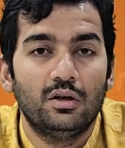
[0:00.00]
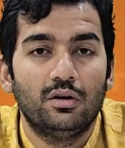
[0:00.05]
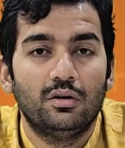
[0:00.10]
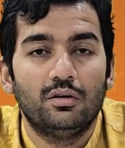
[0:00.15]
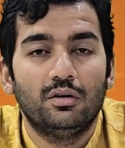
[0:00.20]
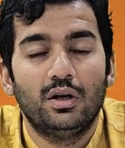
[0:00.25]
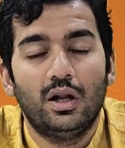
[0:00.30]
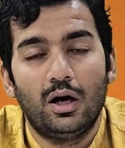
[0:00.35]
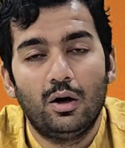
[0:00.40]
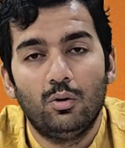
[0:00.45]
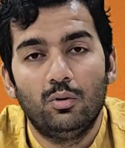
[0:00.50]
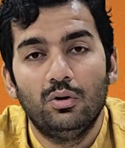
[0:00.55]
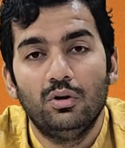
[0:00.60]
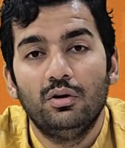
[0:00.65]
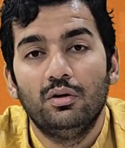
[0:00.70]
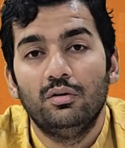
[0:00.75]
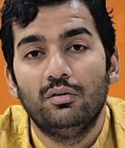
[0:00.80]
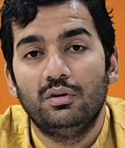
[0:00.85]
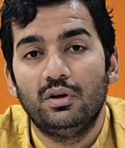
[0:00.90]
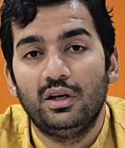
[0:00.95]

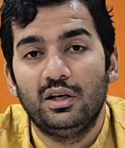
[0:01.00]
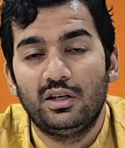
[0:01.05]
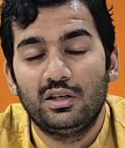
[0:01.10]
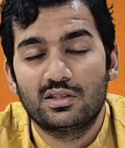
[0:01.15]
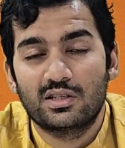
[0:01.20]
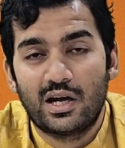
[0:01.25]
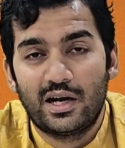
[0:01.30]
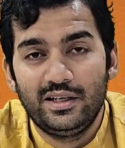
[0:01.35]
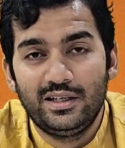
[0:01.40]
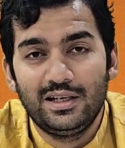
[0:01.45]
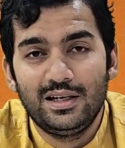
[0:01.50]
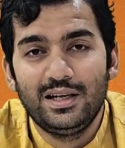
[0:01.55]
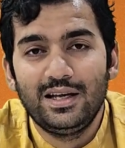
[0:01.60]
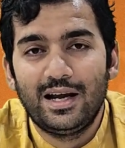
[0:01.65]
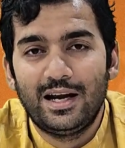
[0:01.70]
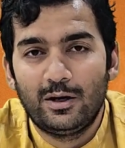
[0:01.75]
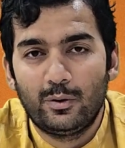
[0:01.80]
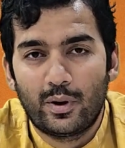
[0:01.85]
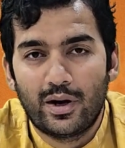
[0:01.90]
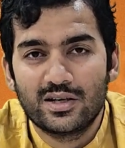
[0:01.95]
Now, it is ideally
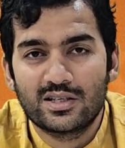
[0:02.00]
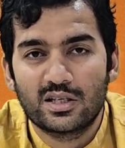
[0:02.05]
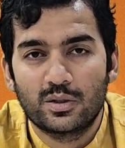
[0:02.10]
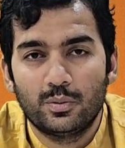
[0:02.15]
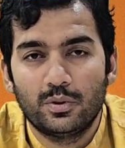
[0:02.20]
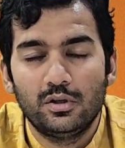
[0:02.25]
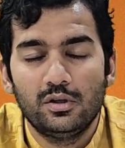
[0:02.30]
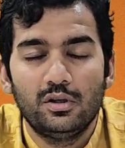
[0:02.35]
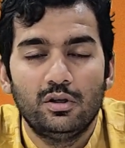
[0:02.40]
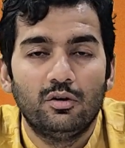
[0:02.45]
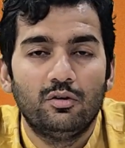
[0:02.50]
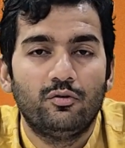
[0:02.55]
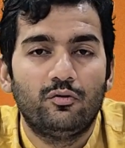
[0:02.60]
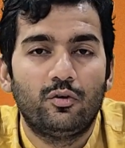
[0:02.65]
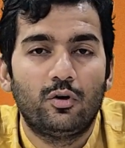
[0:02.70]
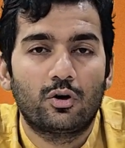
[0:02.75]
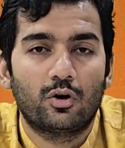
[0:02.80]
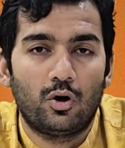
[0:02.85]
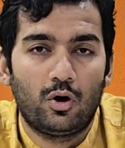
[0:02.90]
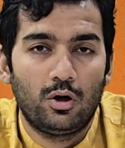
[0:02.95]
advisable
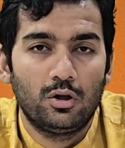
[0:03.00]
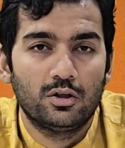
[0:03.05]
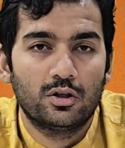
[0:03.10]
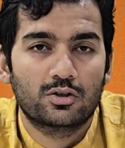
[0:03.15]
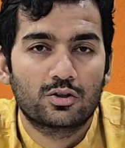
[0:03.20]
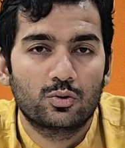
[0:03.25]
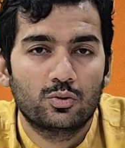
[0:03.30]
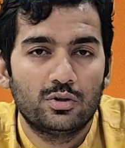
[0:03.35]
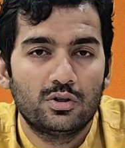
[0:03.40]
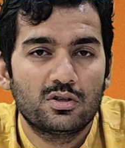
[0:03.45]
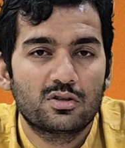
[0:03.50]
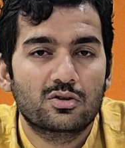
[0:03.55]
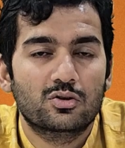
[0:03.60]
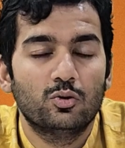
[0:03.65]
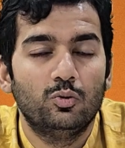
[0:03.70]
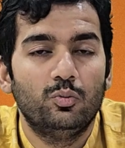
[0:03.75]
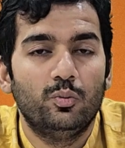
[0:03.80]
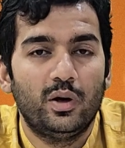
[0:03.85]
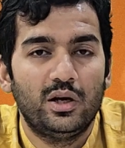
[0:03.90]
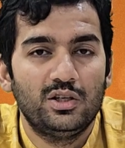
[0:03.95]
for all the students to
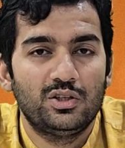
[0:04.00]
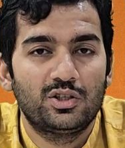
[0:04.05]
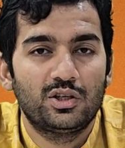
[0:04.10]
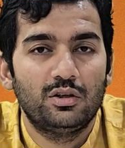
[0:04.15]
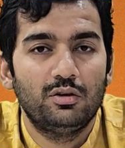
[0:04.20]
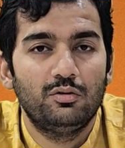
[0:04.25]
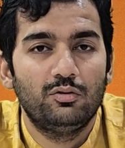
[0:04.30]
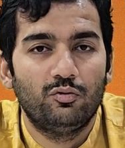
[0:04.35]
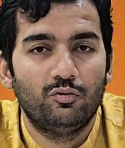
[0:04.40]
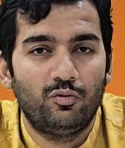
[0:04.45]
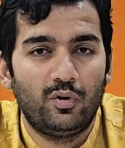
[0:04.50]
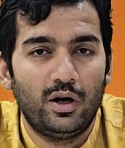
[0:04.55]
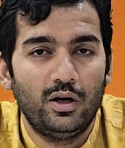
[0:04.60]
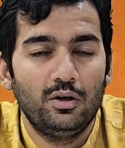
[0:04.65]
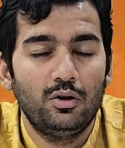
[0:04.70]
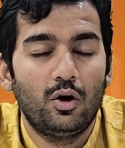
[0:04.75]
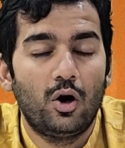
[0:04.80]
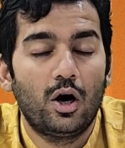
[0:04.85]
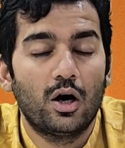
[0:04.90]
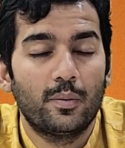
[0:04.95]
mention
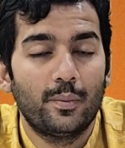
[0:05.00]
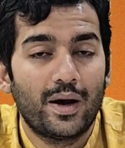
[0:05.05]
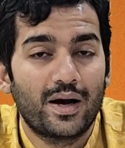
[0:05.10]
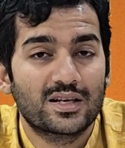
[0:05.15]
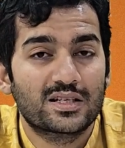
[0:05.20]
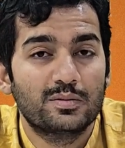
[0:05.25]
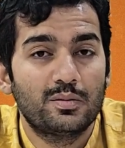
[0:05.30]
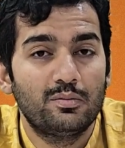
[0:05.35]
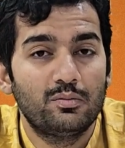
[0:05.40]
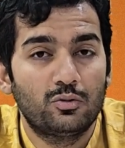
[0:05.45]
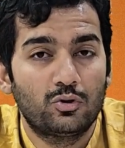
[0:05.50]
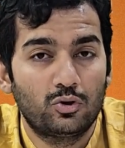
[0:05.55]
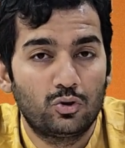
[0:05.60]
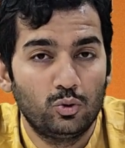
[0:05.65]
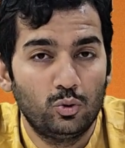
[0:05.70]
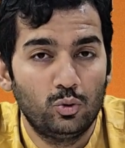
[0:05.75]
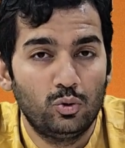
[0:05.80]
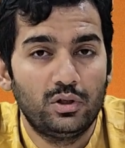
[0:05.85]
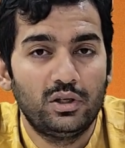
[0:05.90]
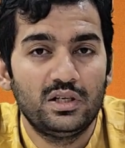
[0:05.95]
one or maximum
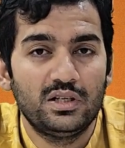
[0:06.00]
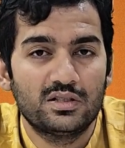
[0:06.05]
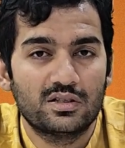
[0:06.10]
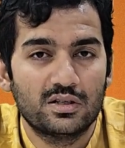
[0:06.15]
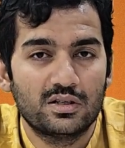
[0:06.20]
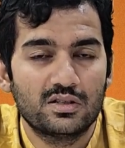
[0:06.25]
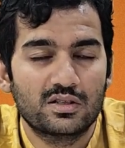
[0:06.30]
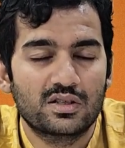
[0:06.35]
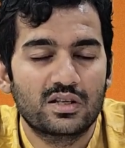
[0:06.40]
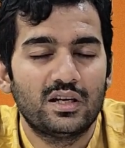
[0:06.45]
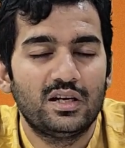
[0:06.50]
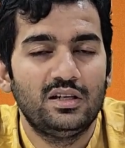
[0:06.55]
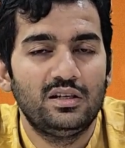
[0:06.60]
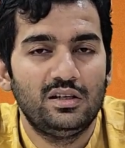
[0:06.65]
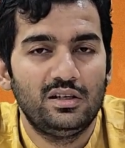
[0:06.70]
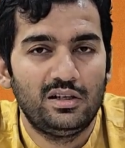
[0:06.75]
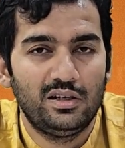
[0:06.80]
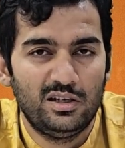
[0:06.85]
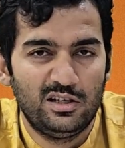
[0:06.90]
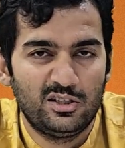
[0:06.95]
two reasons
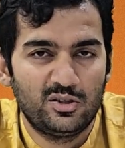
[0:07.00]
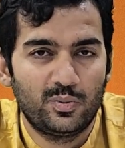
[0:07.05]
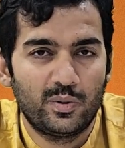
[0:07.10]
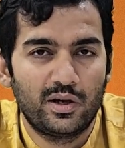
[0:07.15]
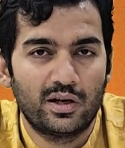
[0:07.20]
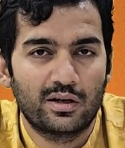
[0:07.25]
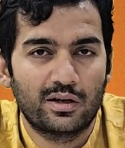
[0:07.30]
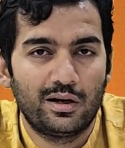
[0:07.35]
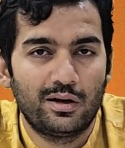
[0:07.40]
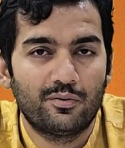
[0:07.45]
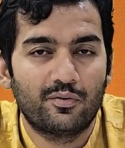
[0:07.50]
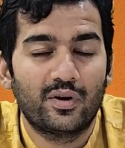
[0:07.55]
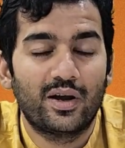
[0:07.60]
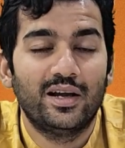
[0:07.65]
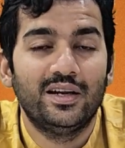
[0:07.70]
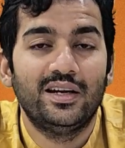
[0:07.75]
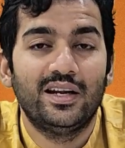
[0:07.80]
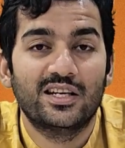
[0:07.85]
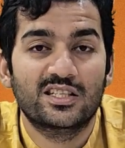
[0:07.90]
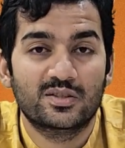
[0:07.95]
in each paragraph
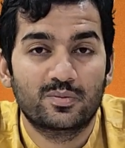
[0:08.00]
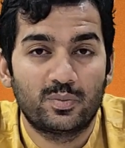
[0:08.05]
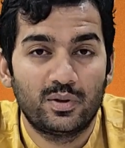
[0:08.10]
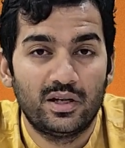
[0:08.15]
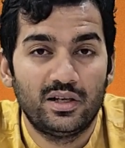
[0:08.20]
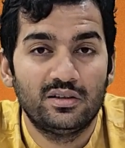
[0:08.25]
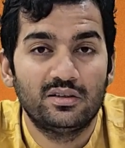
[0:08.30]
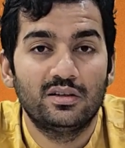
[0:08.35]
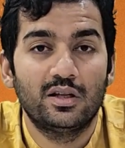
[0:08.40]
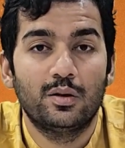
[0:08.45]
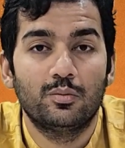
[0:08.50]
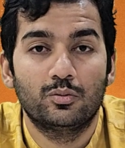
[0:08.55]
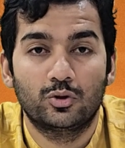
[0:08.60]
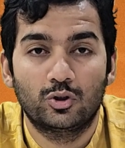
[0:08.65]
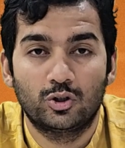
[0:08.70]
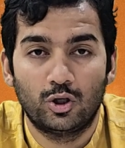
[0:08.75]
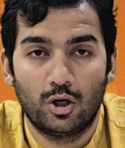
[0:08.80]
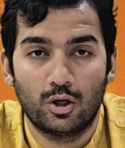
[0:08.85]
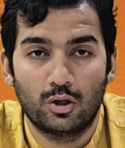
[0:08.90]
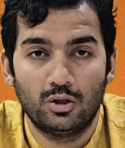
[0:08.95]
and explain them
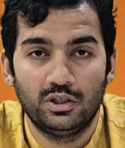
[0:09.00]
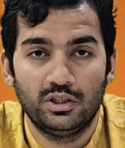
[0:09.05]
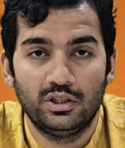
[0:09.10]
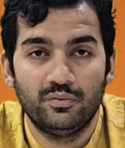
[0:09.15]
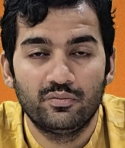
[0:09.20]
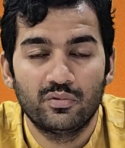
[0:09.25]
thoroughly.